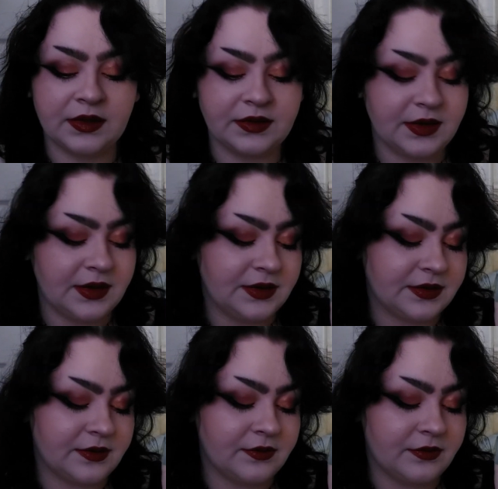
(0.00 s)
This is
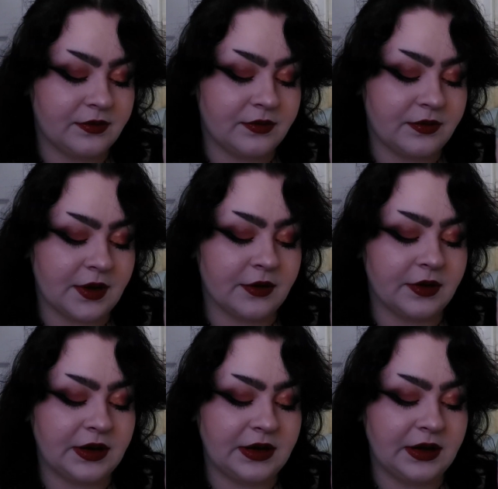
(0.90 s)

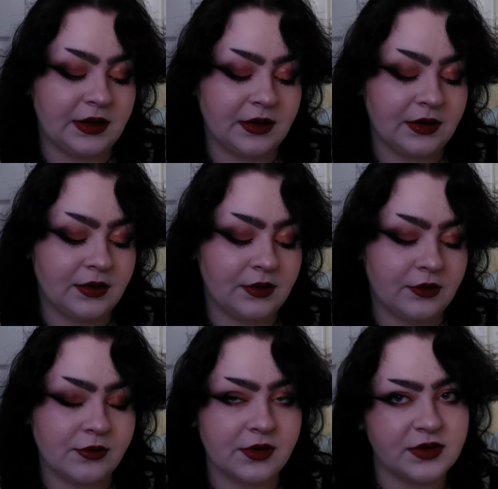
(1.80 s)
very
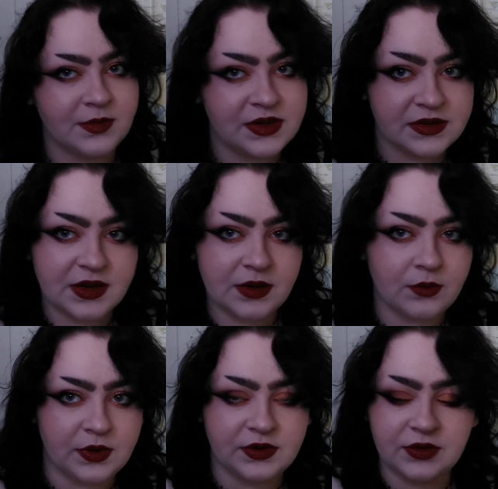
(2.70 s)
Christmassy
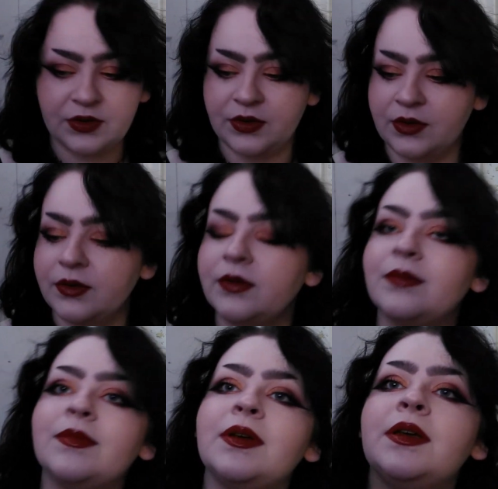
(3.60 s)
winter.
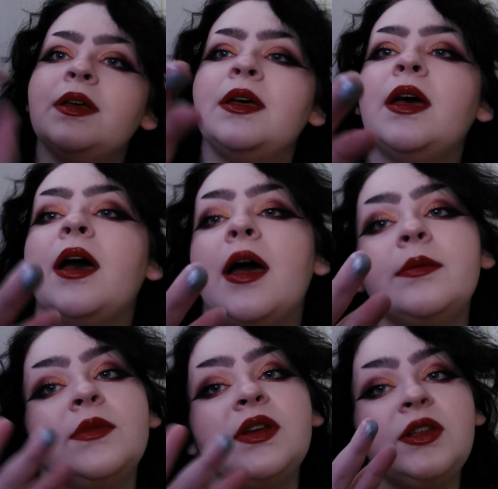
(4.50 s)

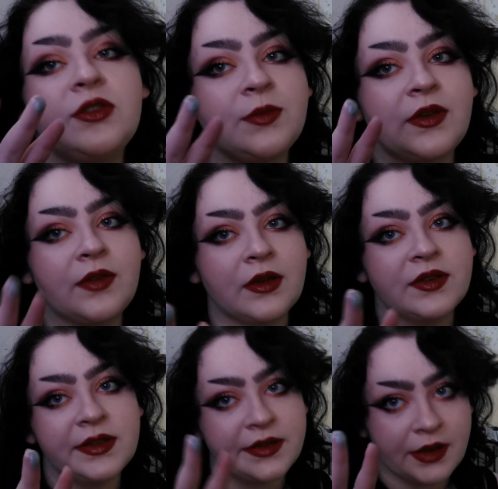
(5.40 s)
I'm gonna use my
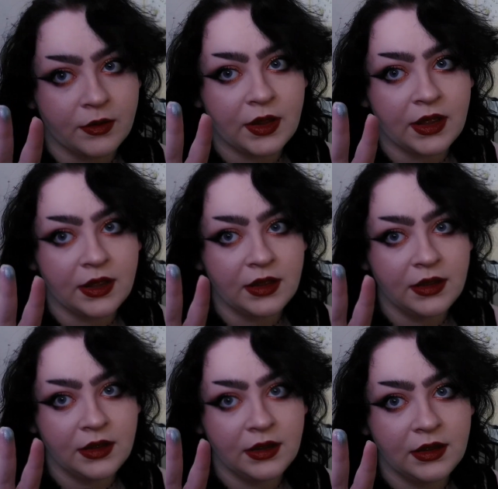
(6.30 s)
fingers, is that okay?
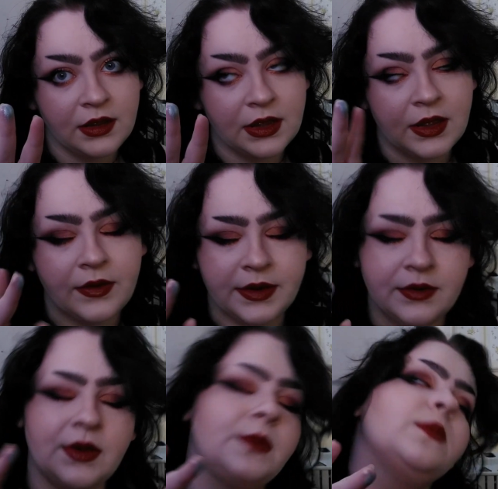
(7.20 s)
Alright,
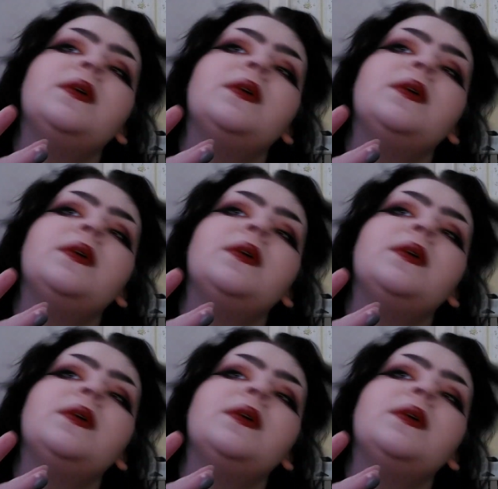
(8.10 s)
great.